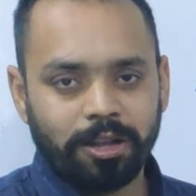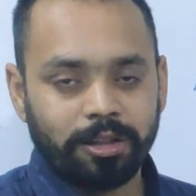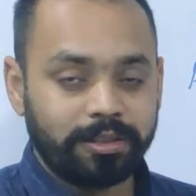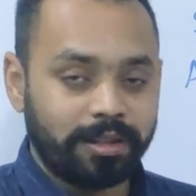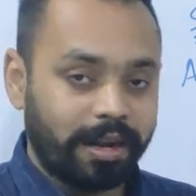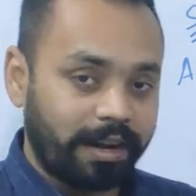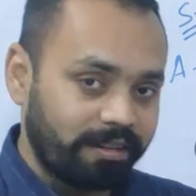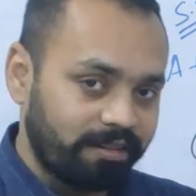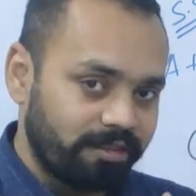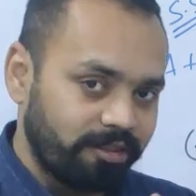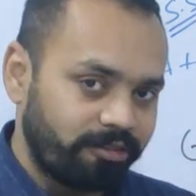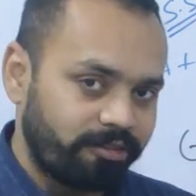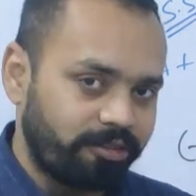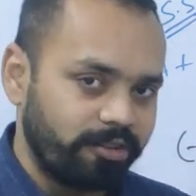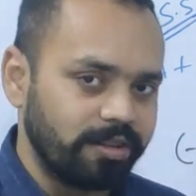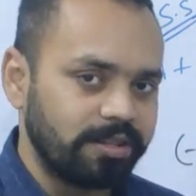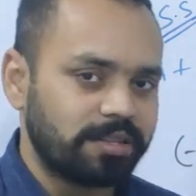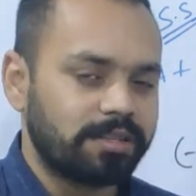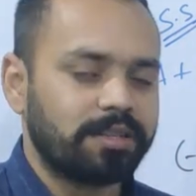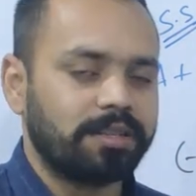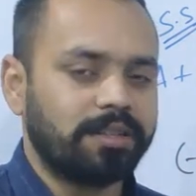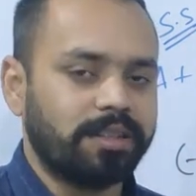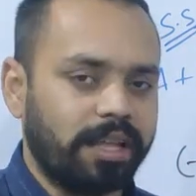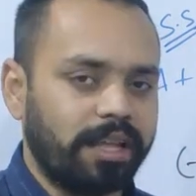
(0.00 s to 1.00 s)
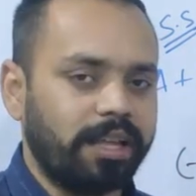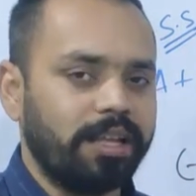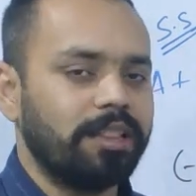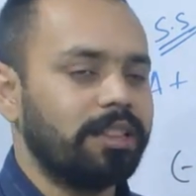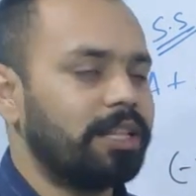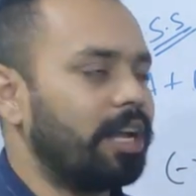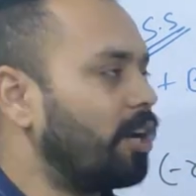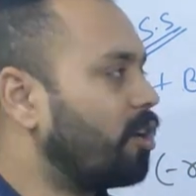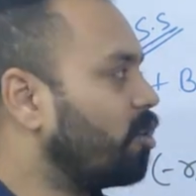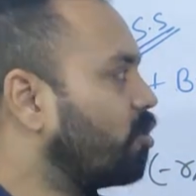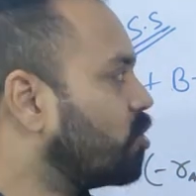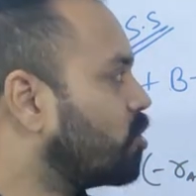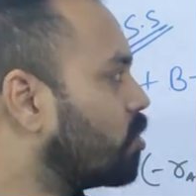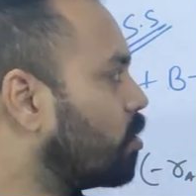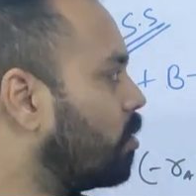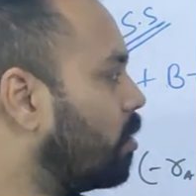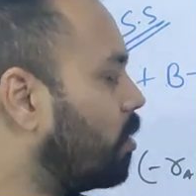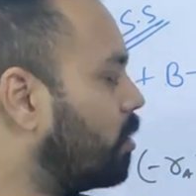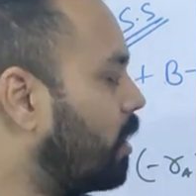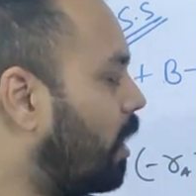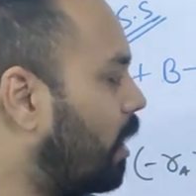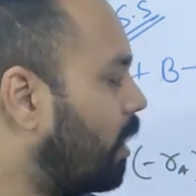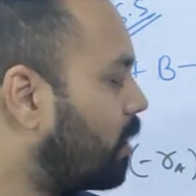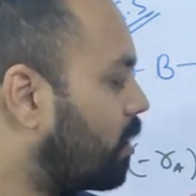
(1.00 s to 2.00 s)
that is the first thing that you
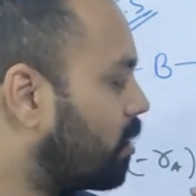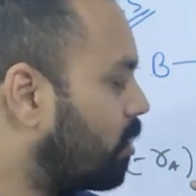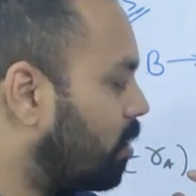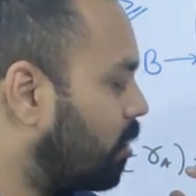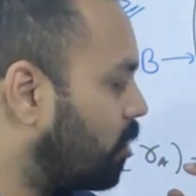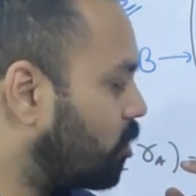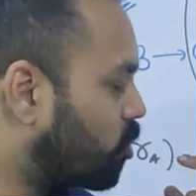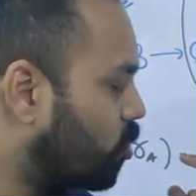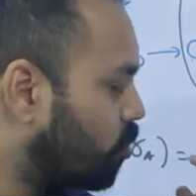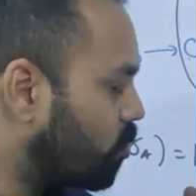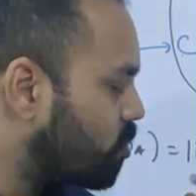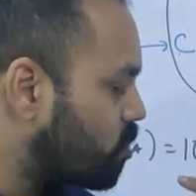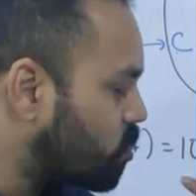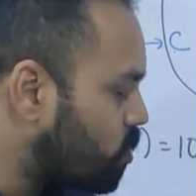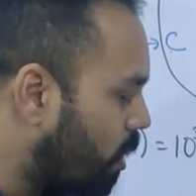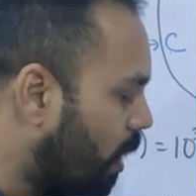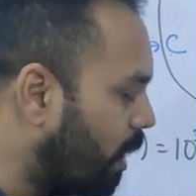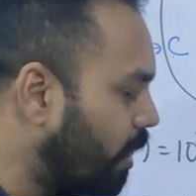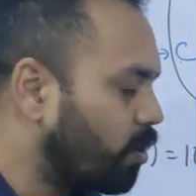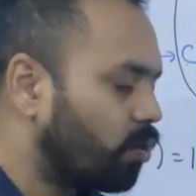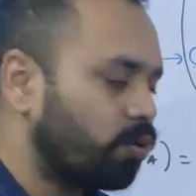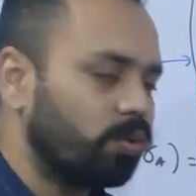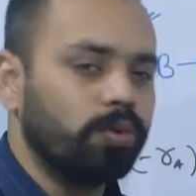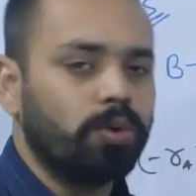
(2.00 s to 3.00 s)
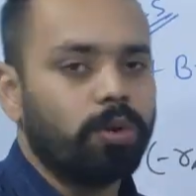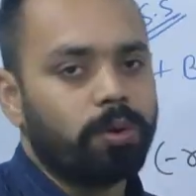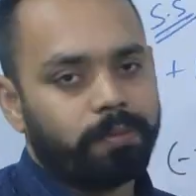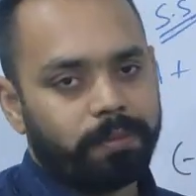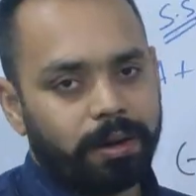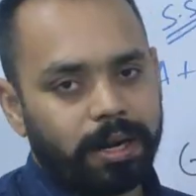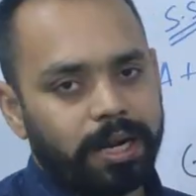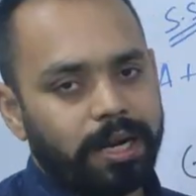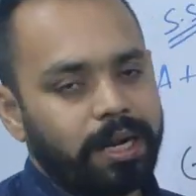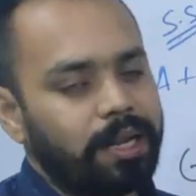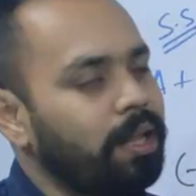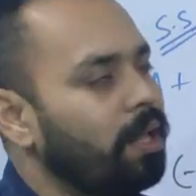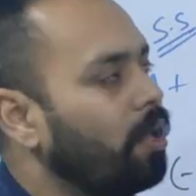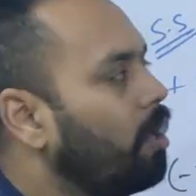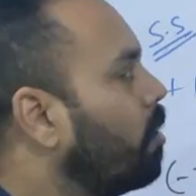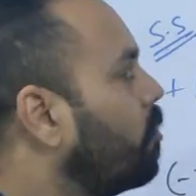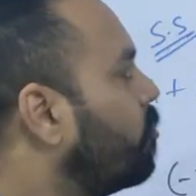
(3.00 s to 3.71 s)
should that uh, should strike to your mind